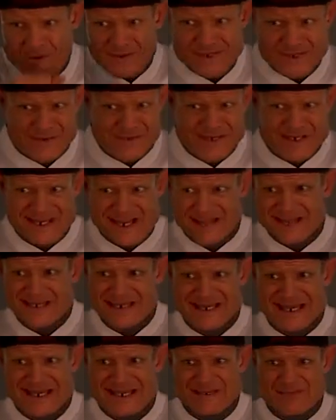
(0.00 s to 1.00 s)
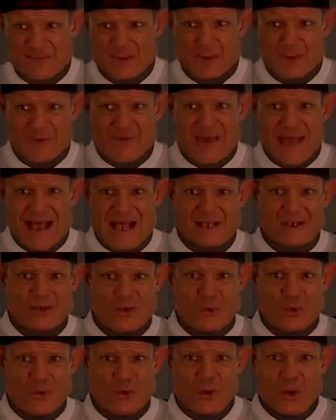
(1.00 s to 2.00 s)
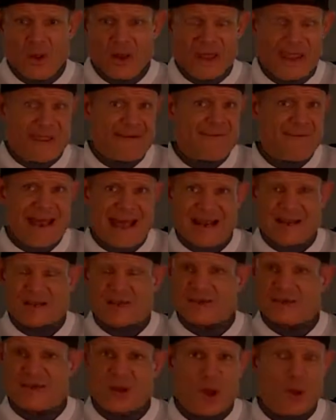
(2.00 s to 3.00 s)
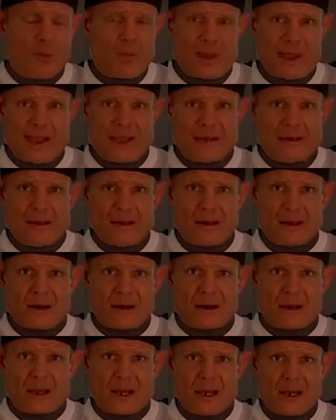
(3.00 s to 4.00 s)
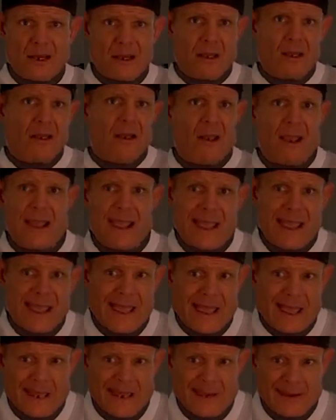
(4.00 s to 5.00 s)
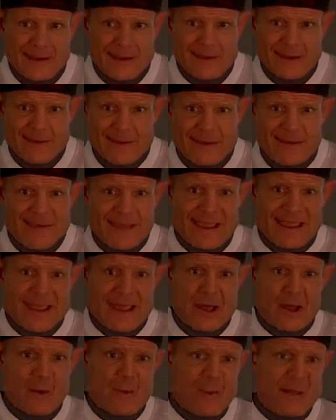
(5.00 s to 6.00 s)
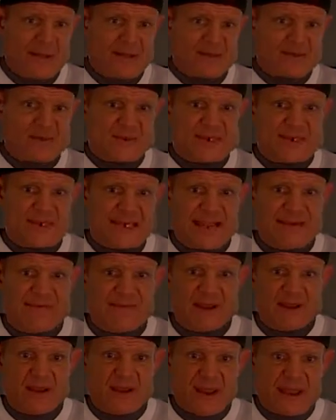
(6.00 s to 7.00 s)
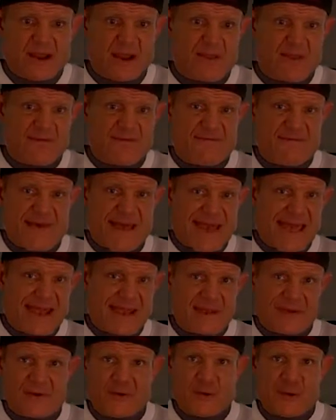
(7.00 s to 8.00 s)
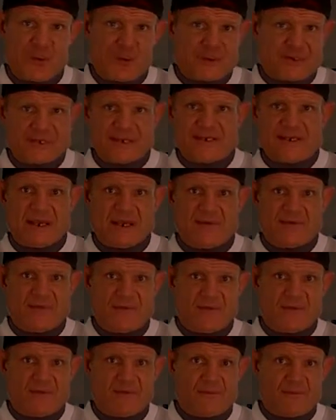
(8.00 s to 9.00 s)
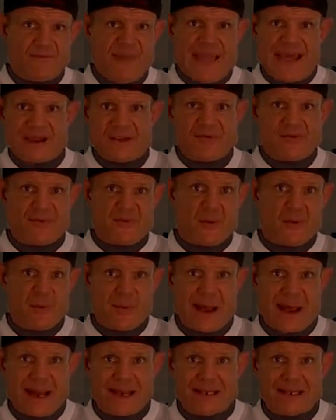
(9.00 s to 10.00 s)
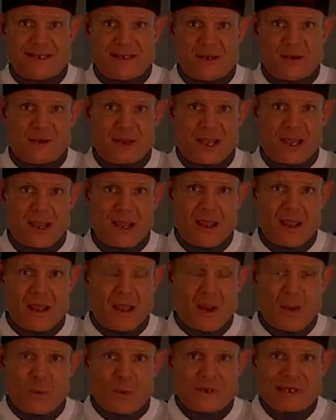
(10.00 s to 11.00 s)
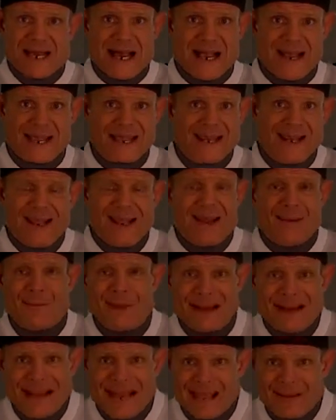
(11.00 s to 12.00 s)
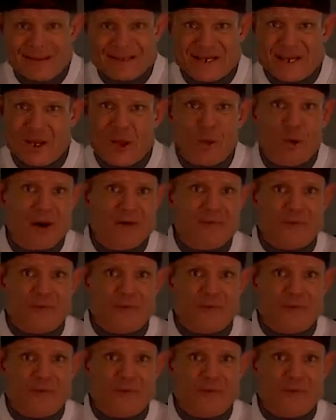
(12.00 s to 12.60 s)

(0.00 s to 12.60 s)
so they take the teaspoon of hash oil, it vanishes all pain, okay? And then they counterbalance with stevia and all the fat and tumors and stuff banished from their bodies, okay? We're talking, my name's going to go